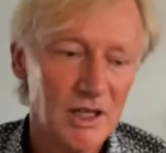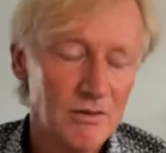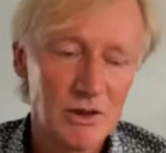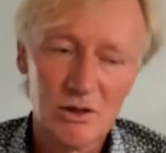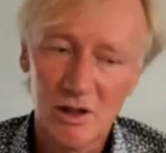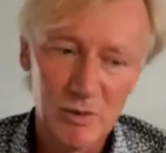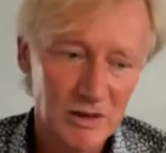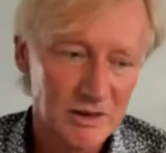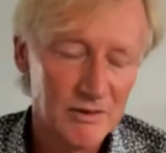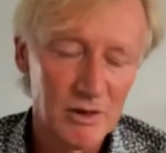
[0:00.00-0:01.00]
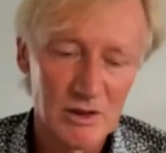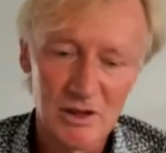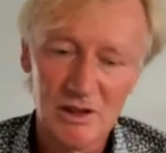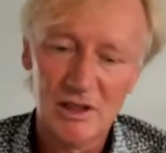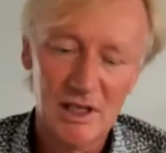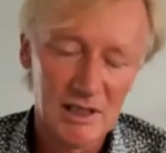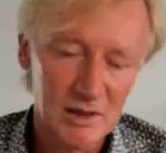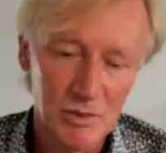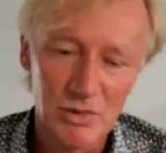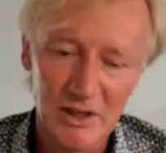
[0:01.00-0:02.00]
if you talk about diversity, let's
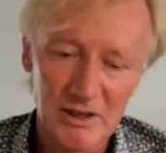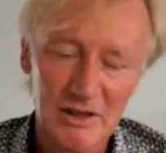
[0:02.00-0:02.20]
embrace